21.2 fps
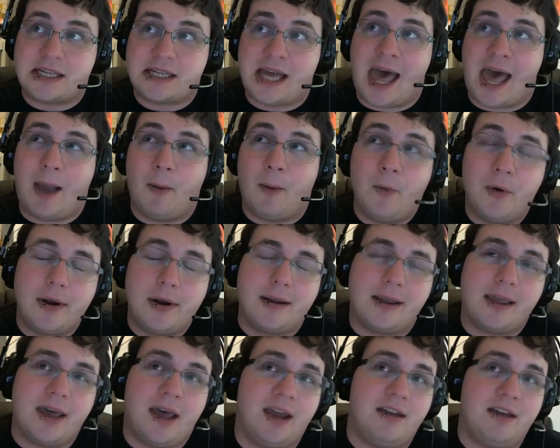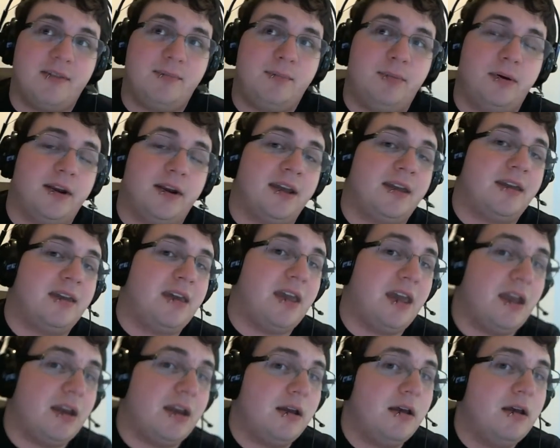I would kind of put
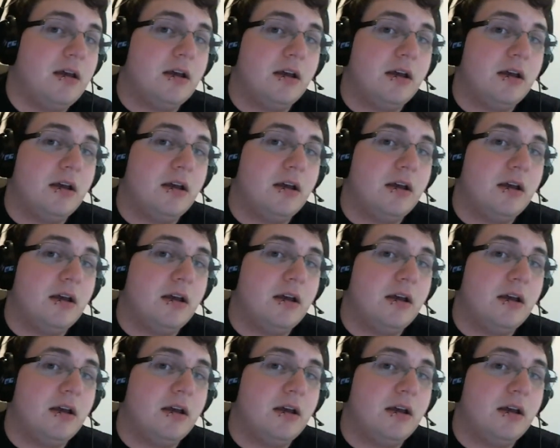akin